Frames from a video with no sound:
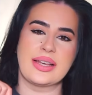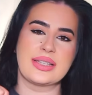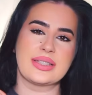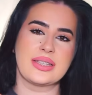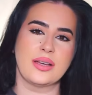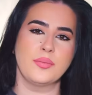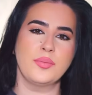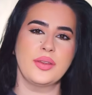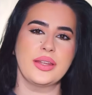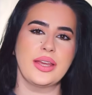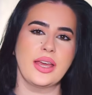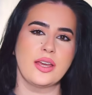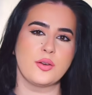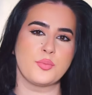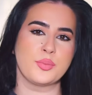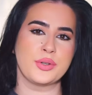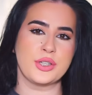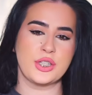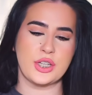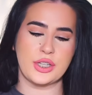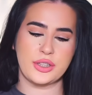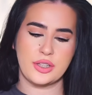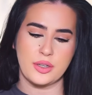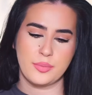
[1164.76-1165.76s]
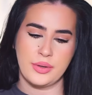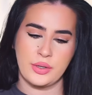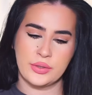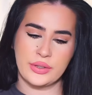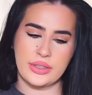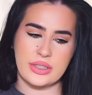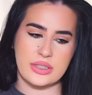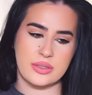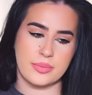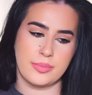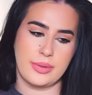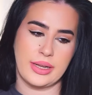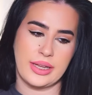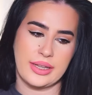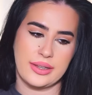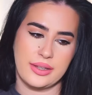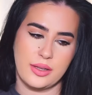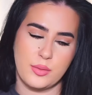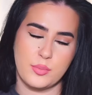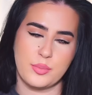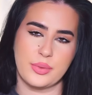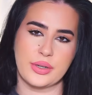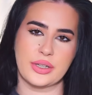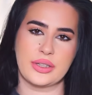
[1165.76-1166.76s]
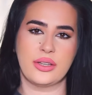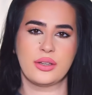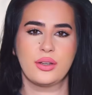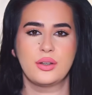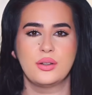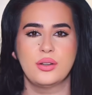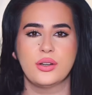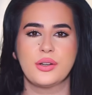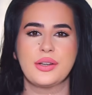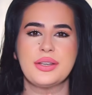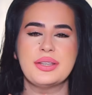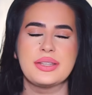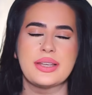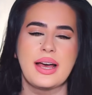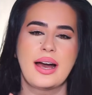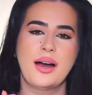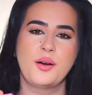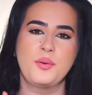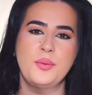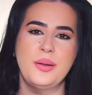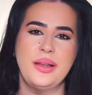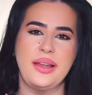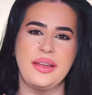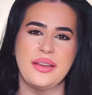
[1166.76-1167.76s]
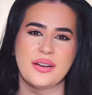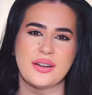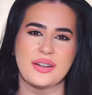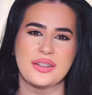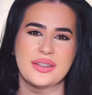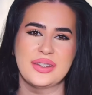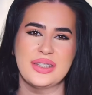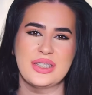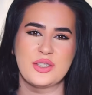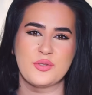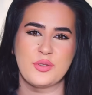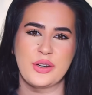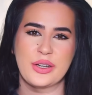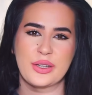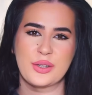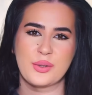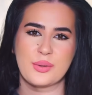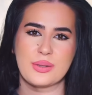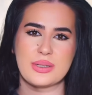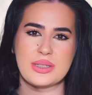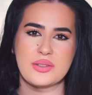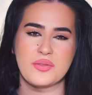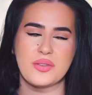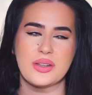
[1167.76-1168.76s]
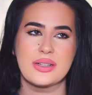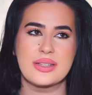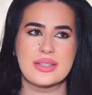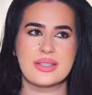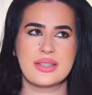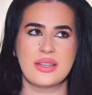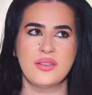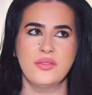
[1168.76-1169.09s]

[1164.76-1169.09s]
something I appreciate about this blend in particular is how layered this fragrance feels.